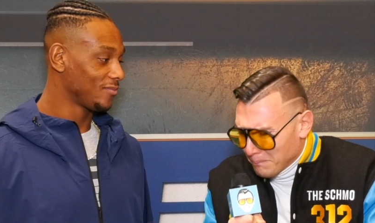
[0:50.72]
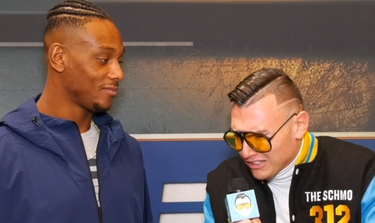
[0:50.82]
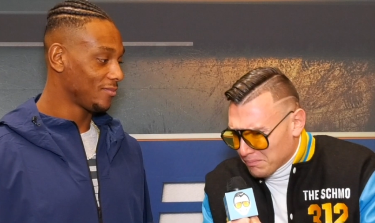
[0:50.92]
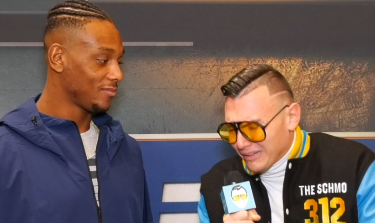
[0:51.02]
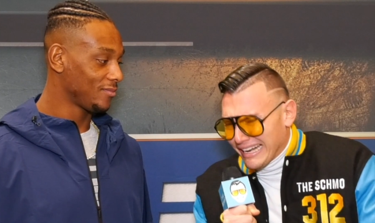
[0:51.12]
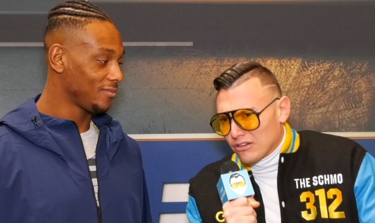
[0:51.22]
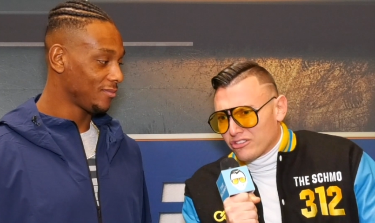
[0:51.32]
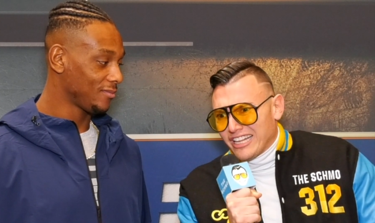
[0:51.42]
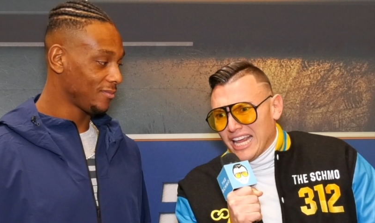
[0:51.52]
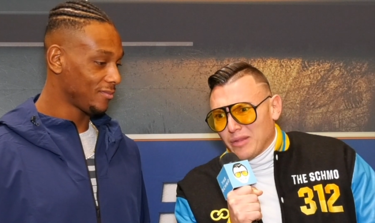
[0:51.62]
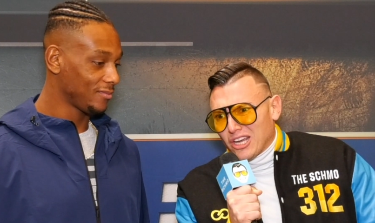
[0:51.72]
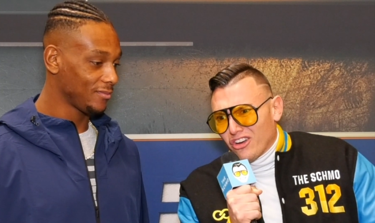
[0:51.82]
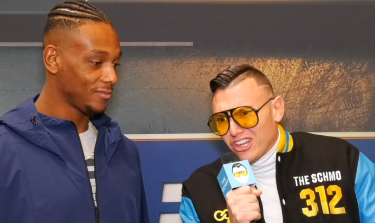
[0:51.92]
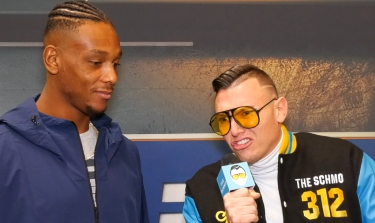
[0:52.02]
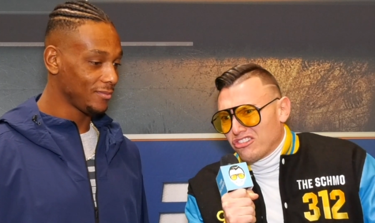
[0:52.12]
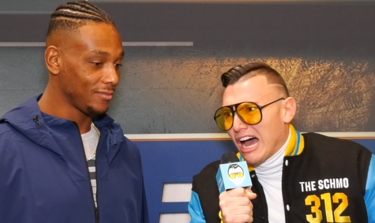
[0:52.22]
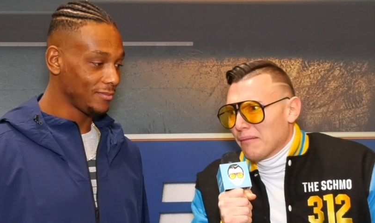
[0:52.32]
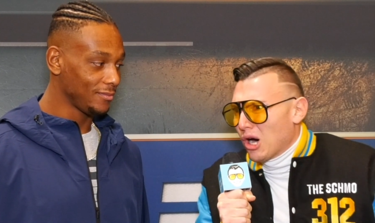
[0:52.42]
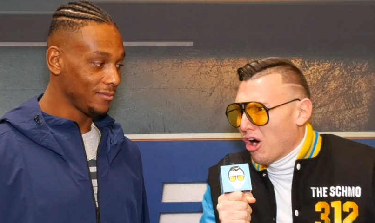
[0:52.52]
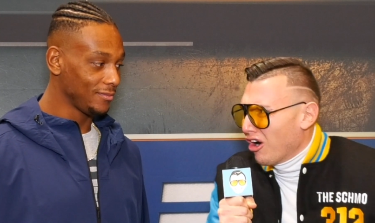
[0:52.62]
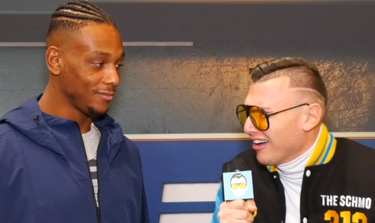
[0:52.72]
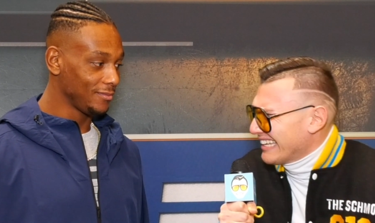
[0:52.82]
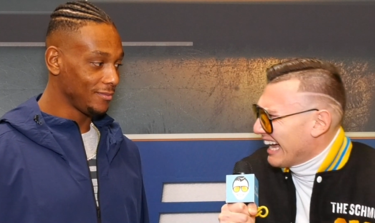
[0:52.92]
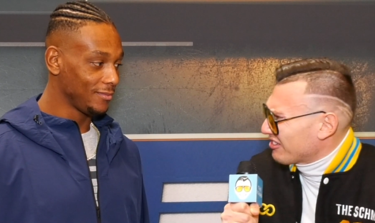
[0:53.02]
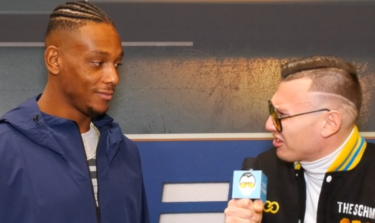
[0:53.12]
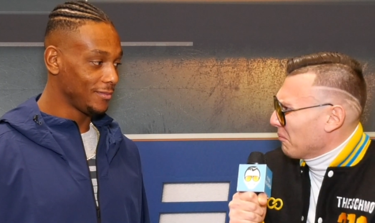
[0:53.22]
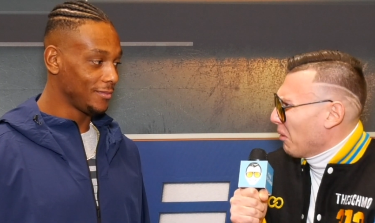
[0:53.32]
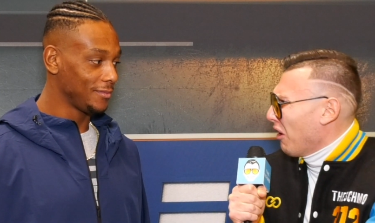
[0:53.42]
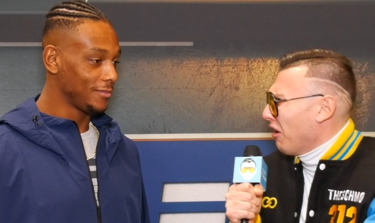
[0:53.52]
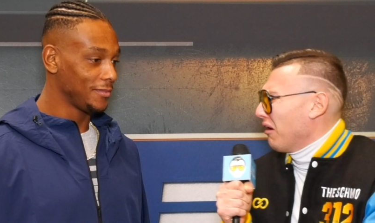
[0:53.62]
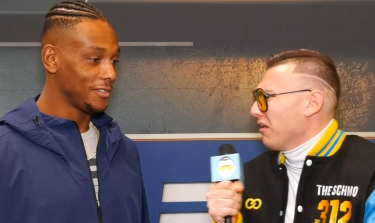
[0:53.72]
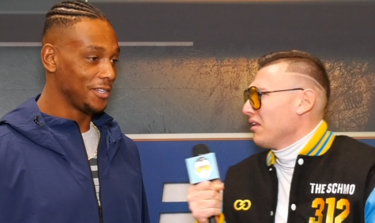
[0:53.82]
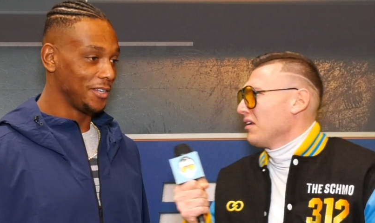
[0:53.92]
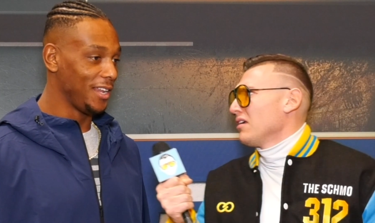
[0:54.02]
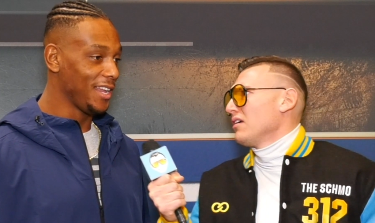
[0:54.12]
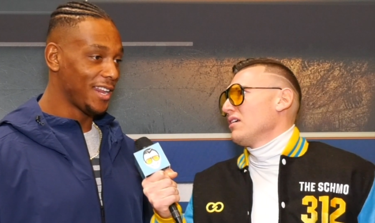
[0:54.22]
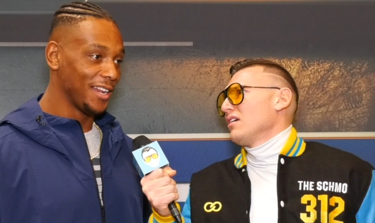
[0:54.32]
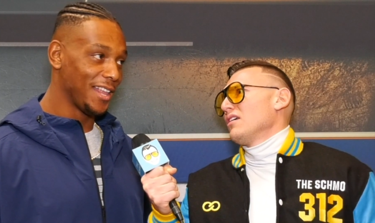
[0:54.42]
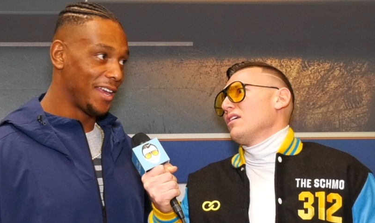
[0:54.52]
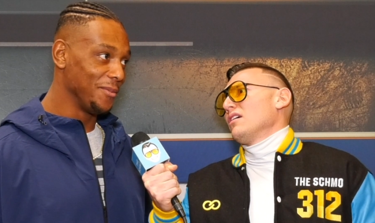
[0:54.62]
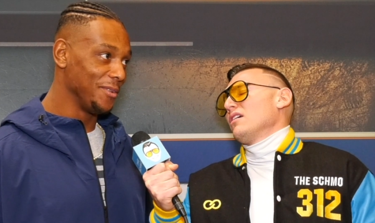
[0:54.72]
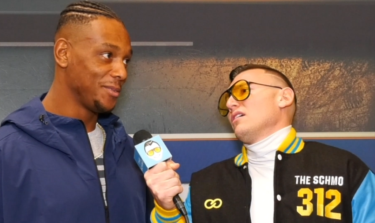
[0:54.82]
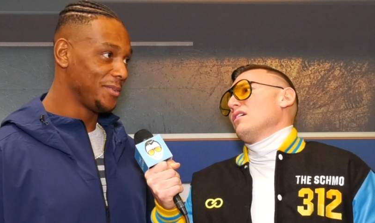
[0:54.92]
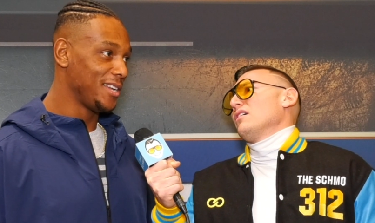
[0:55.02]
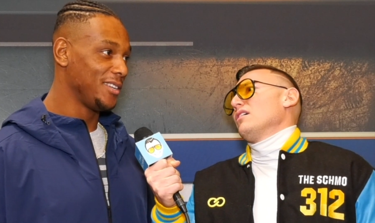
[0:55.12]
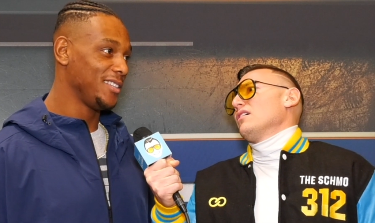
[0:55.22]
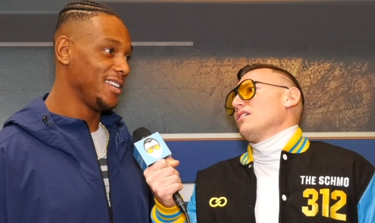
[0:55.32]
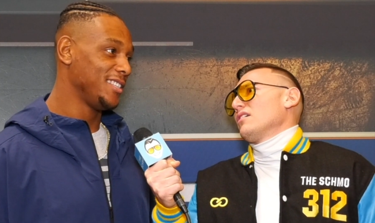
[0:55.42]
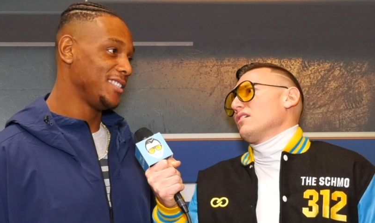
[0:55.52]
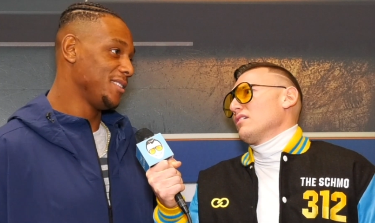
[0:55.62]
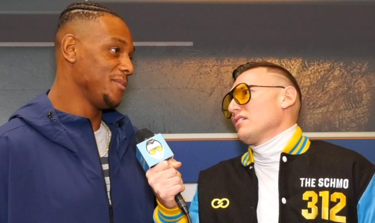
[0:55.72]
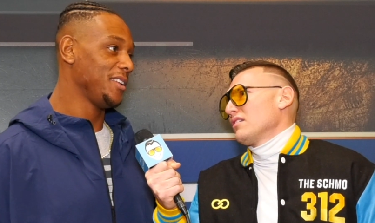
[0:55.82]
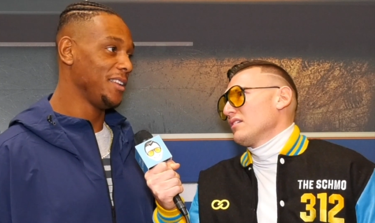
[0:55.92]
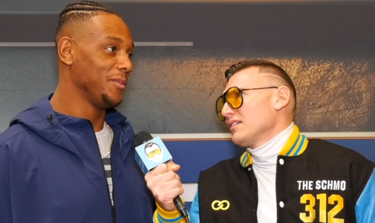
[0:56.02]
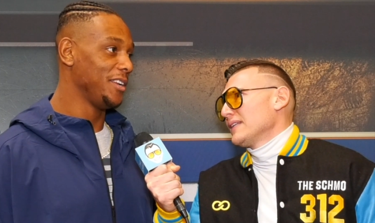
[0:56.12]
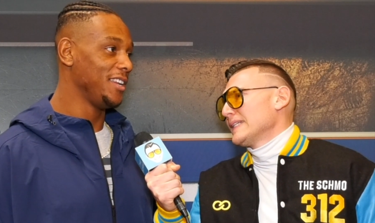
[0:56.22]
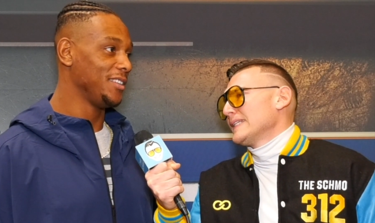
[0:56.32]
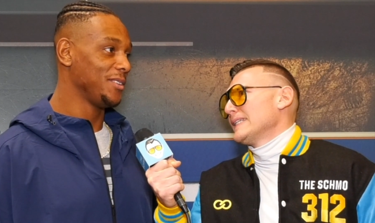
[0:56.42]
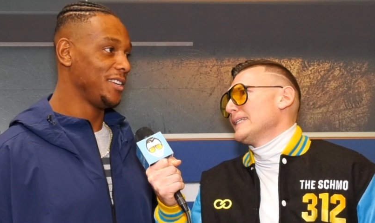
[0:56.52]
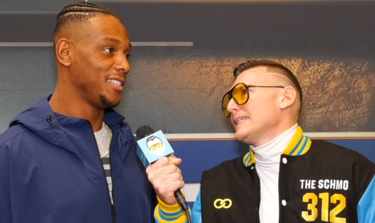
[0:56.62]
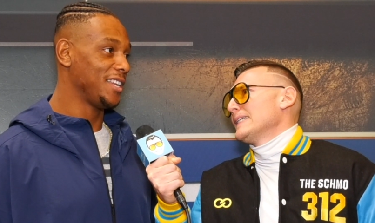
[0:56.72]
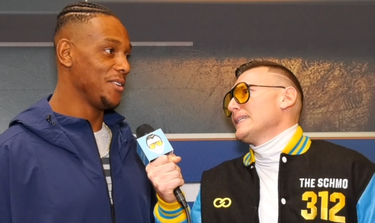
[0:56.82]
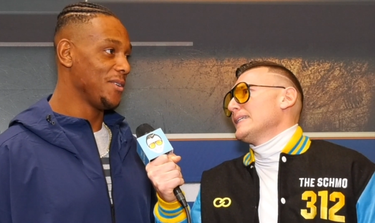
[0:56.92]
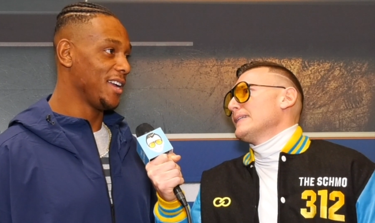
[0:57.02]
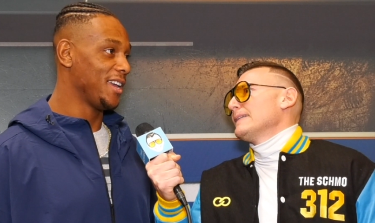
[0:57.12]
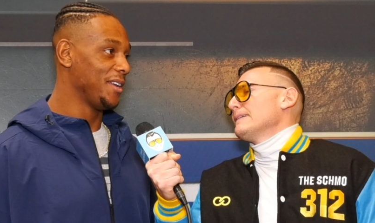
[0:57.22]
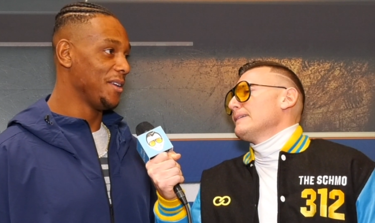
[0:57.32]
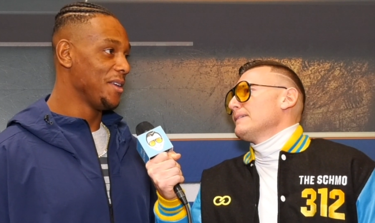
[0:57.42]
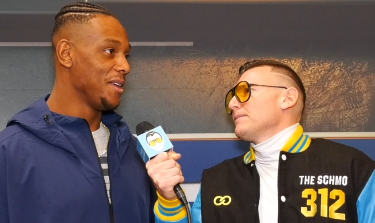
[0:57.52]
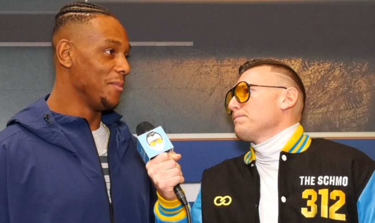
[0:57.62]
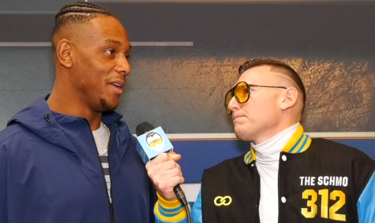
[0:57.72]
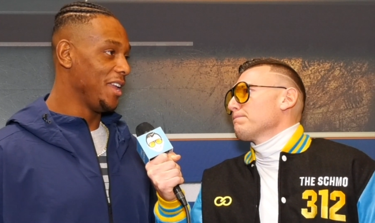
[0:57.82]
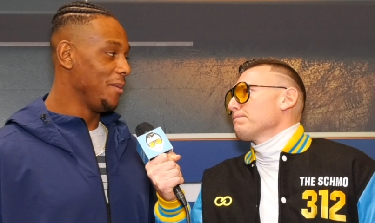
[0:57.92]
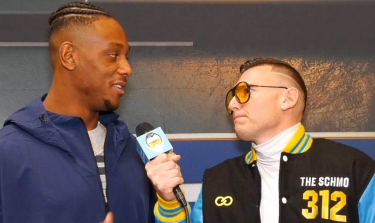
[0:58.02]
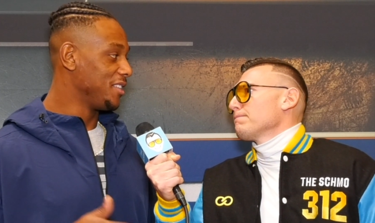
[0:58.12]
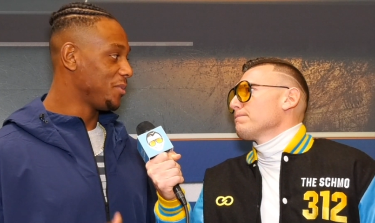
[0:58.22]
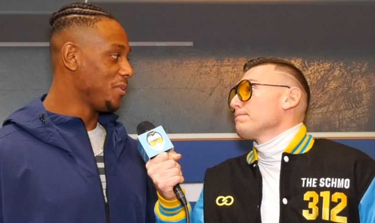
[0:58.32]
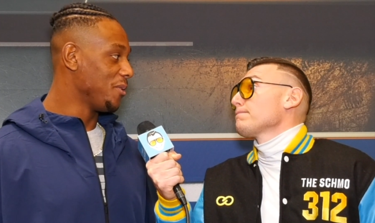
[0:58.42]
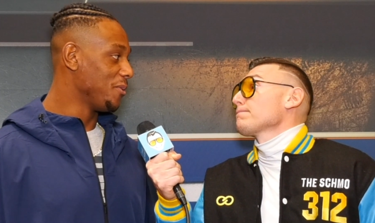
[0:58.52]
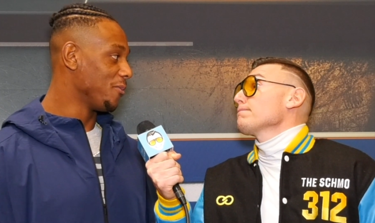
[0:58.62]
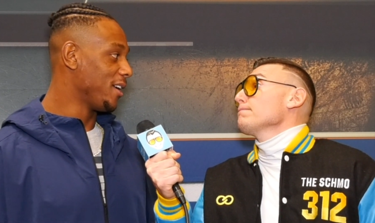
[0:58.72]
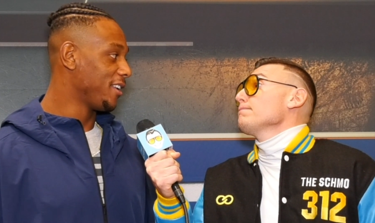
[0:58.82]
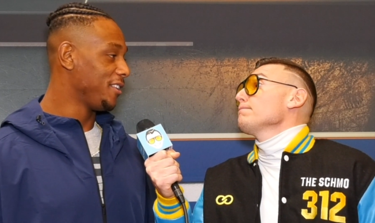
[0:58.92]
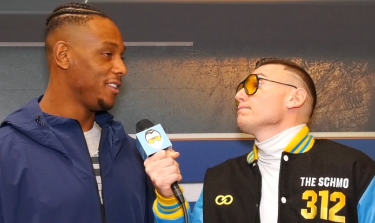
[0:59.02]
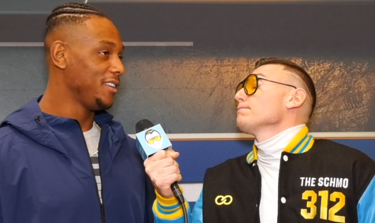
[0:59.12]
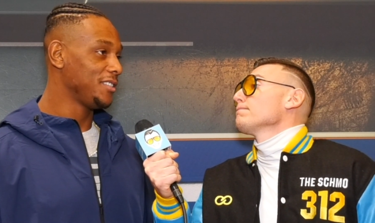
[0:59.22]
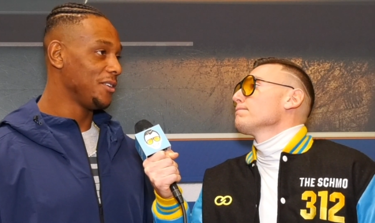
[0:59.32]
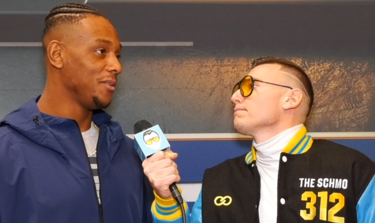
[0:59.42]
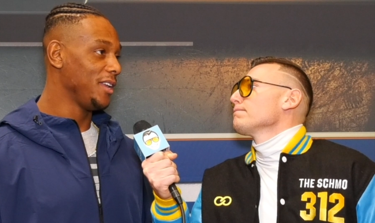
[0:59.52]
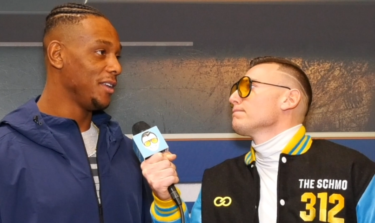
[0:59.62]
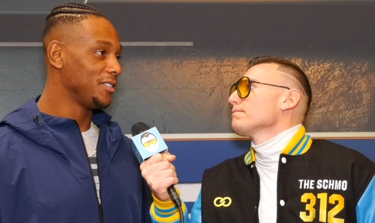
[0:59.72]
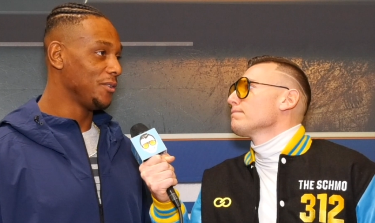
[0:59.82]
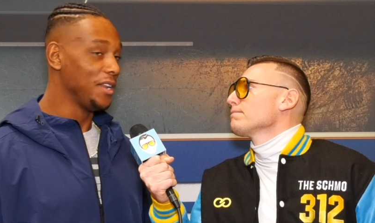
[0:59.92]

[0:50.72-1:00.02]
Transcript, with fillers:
Speaker 1: mispronounce the name? They call you Jamahal and not Jamal.
Speaker 2: They got a lot of mispronunciations. I mean, but it is what it is. I know I got a my name isn't spelled regularly, so yeah. So